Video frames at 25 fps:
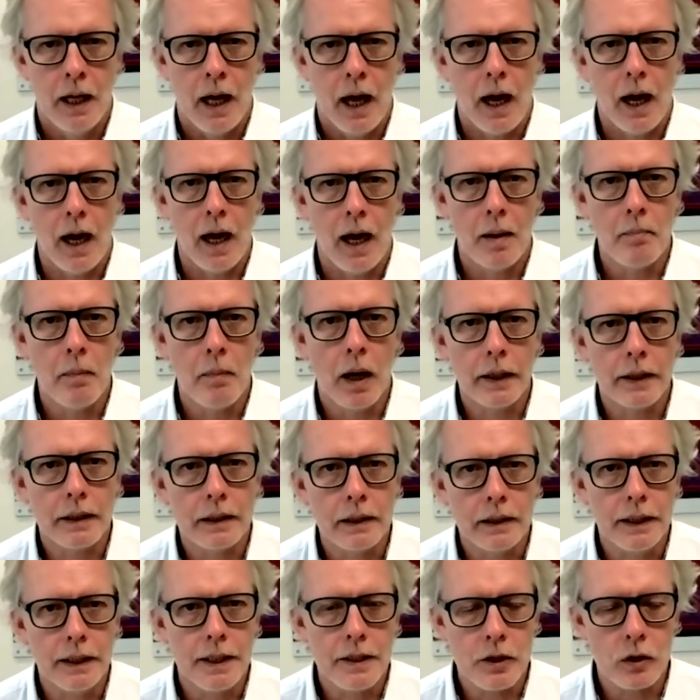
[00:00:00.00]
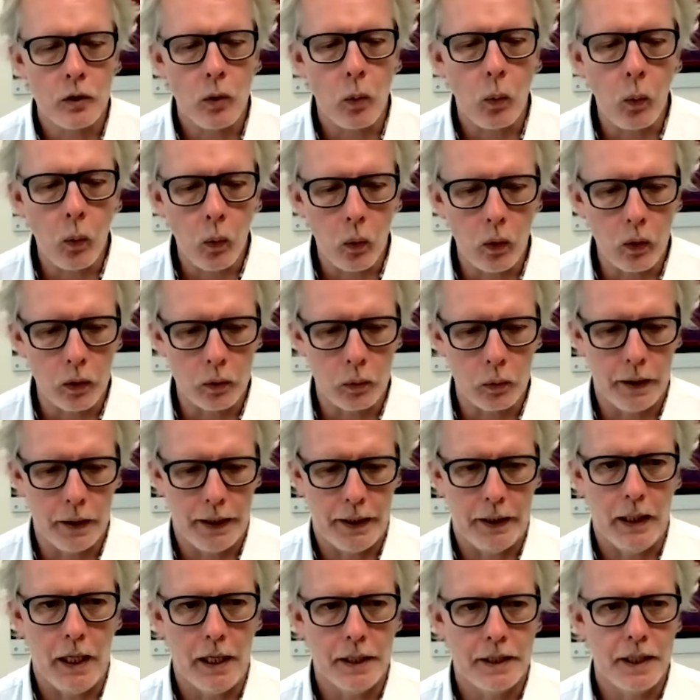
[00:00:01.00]
Michael is an
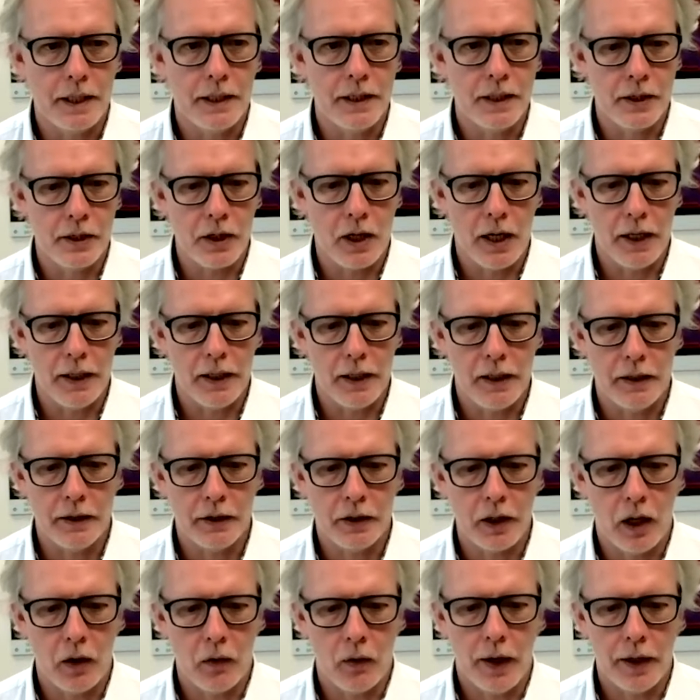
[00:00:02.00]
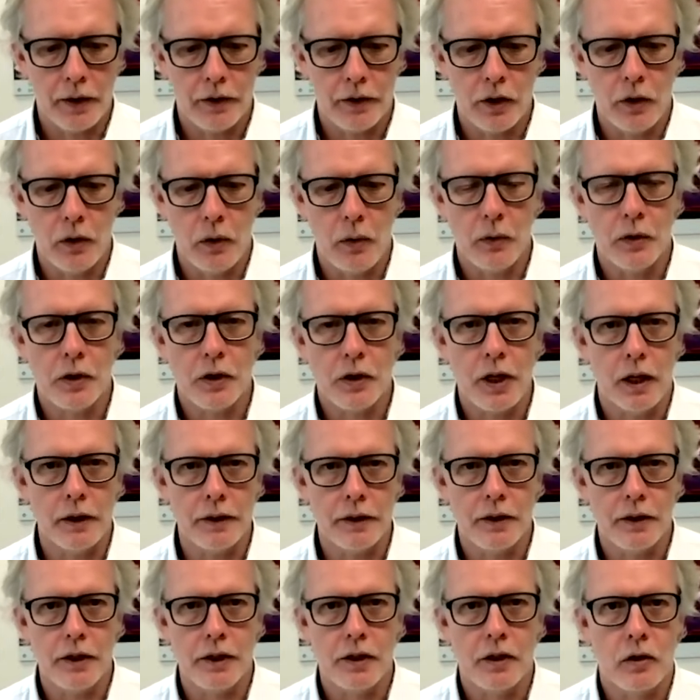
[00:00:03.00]
award-winning lighting designer and director who
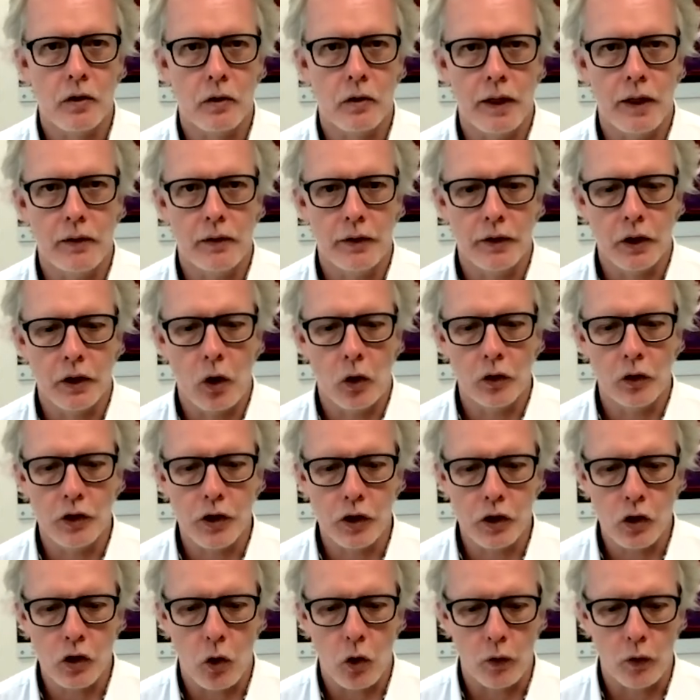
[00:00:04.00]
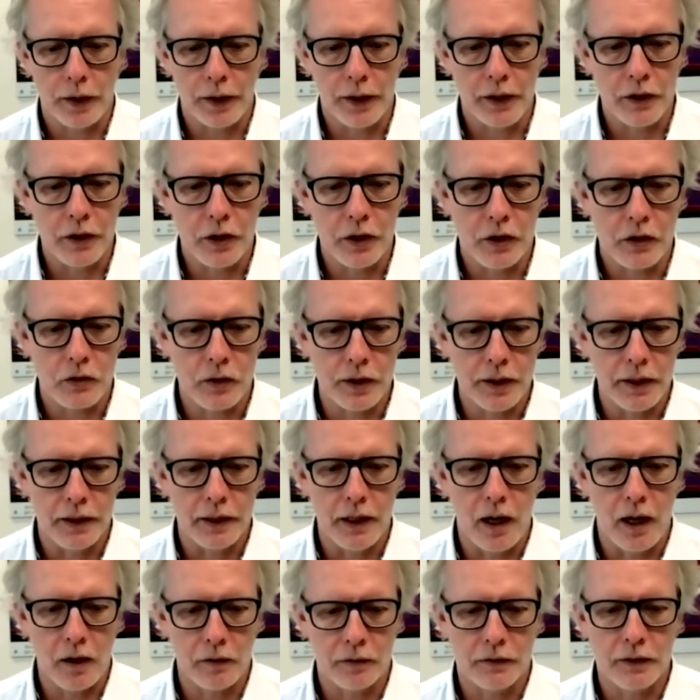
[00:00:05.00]
started his career in the concert touring industry
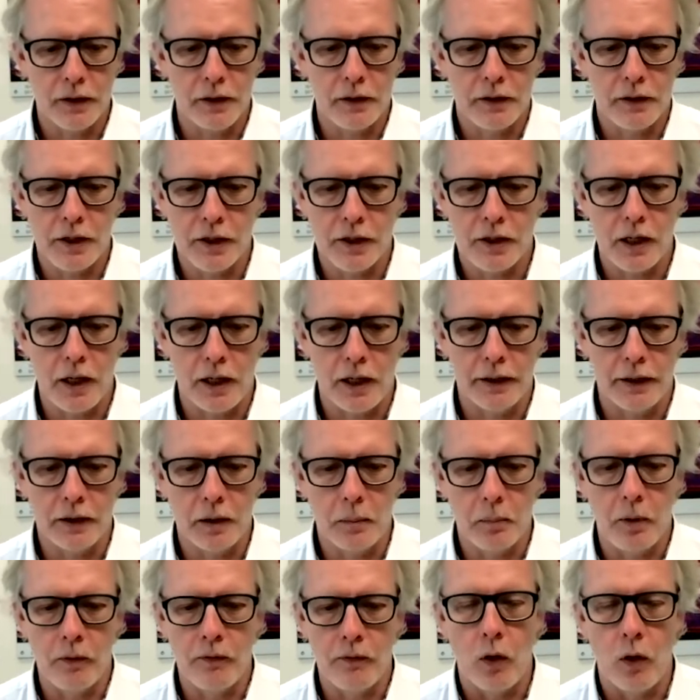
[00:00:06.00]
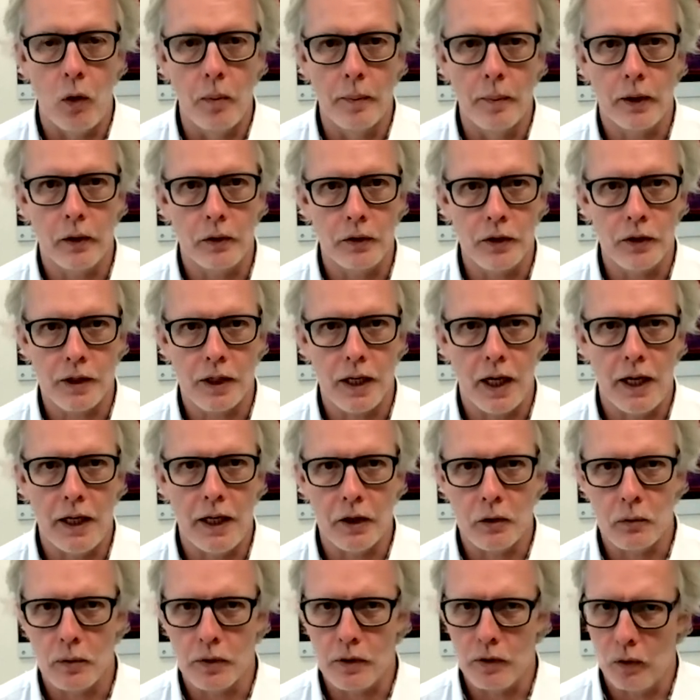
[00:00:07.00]
after deciding that performing on
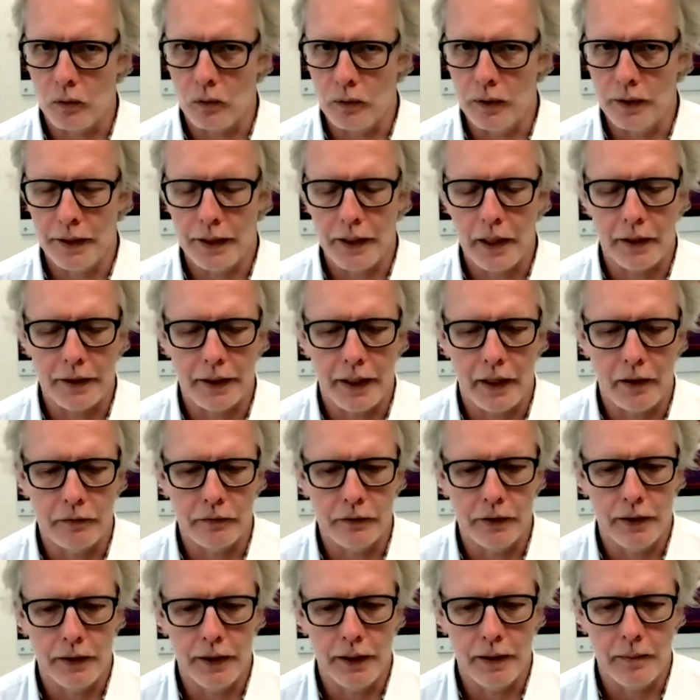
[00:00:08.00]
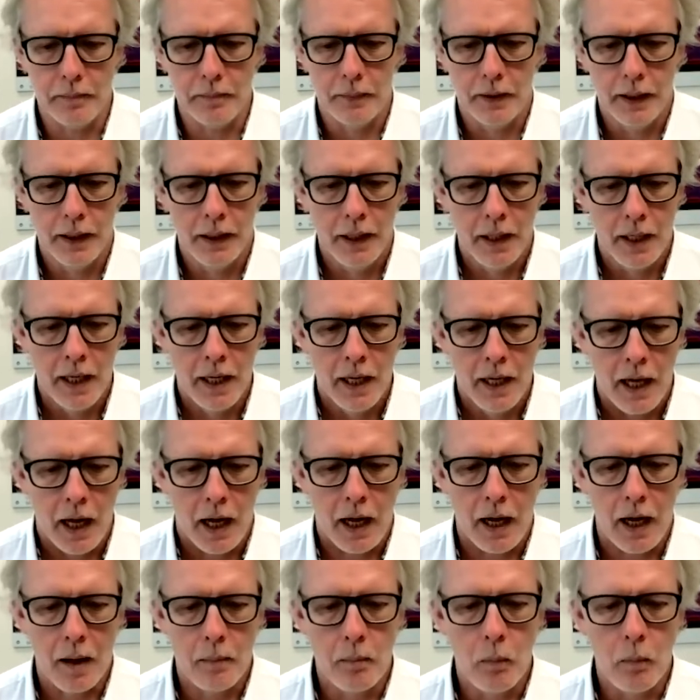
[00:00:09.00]
stage was not really cut out
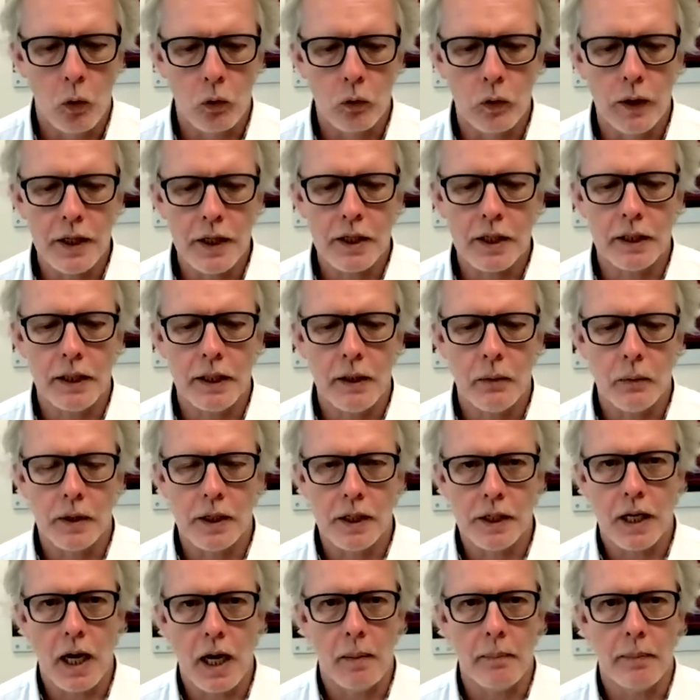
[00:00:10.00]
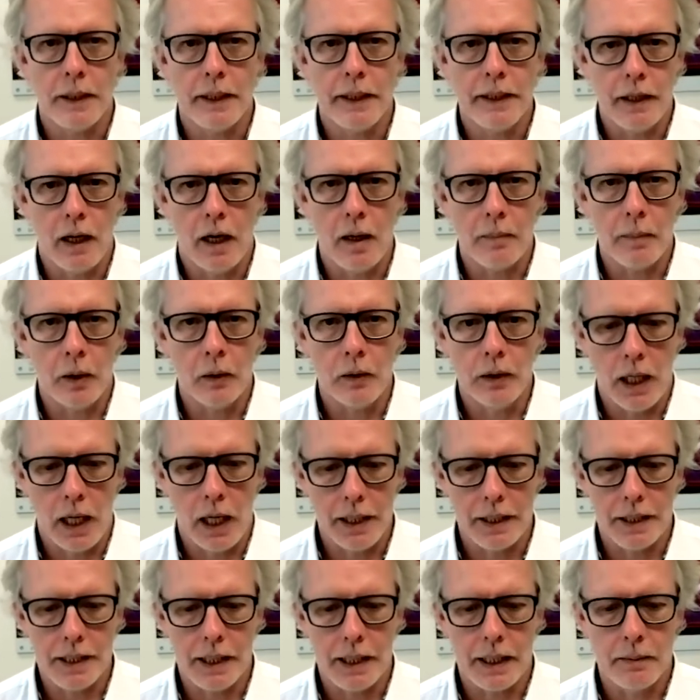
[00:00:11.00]
for him. More recently, with his company, Armo
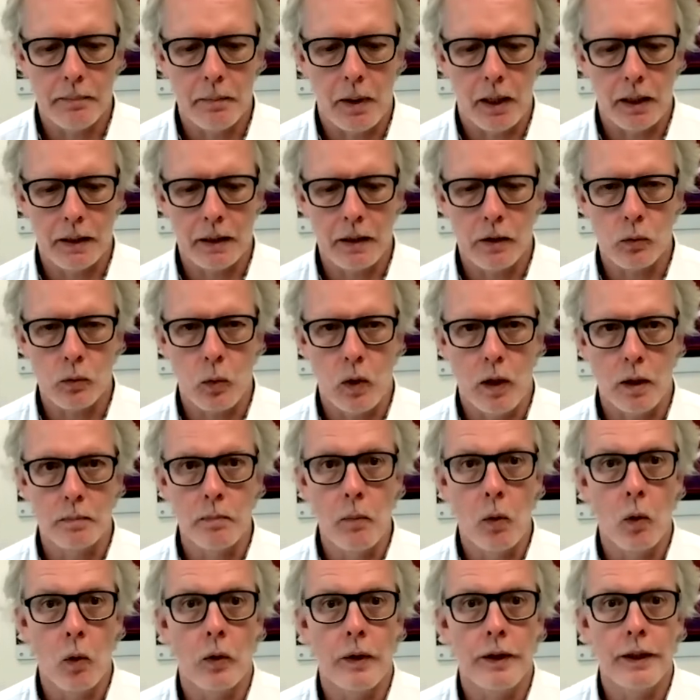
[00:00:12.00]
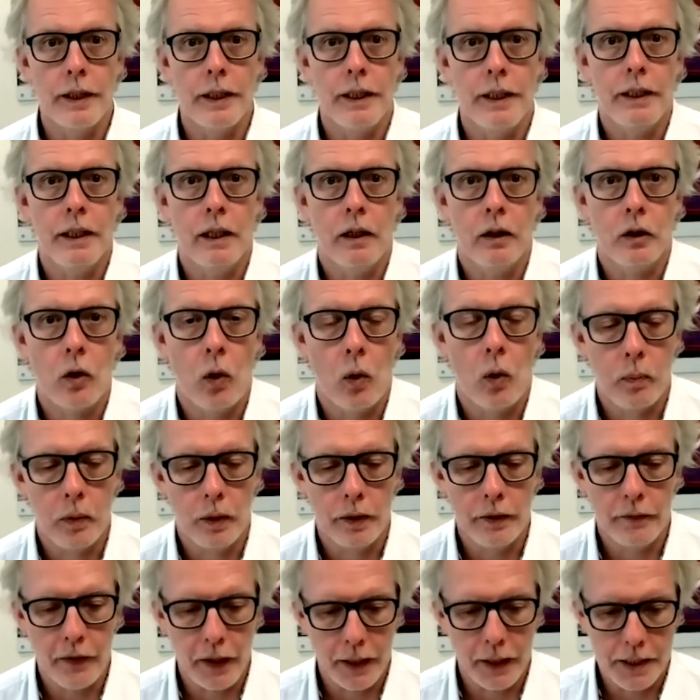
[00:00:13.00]
Lighting, Michael has worked more in the
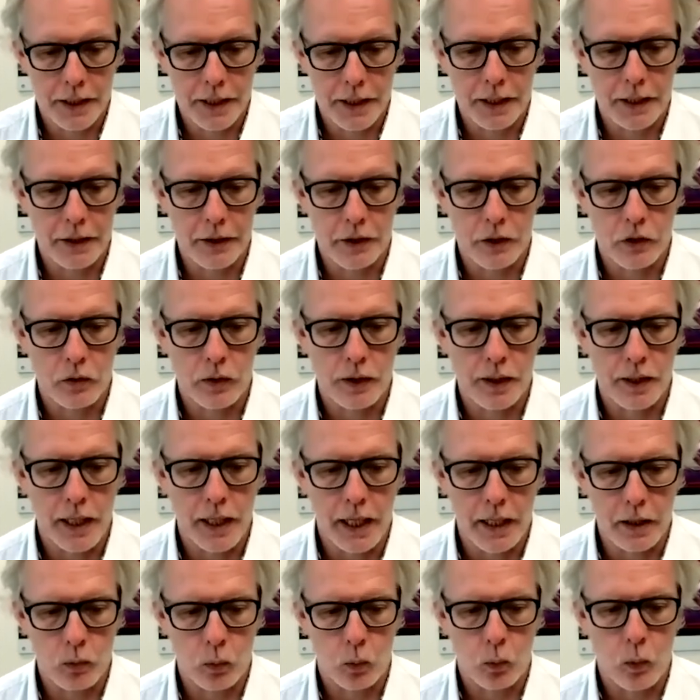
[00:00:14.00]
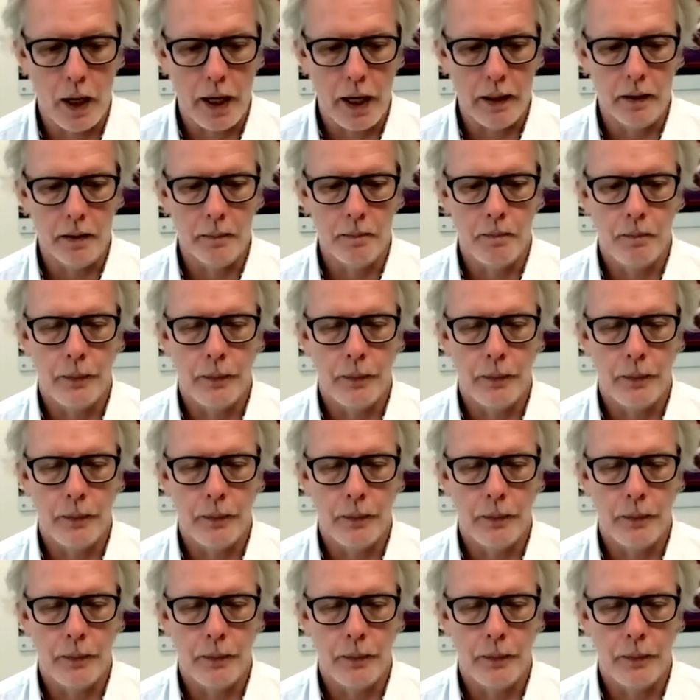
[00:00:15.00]
corporate events industry as well.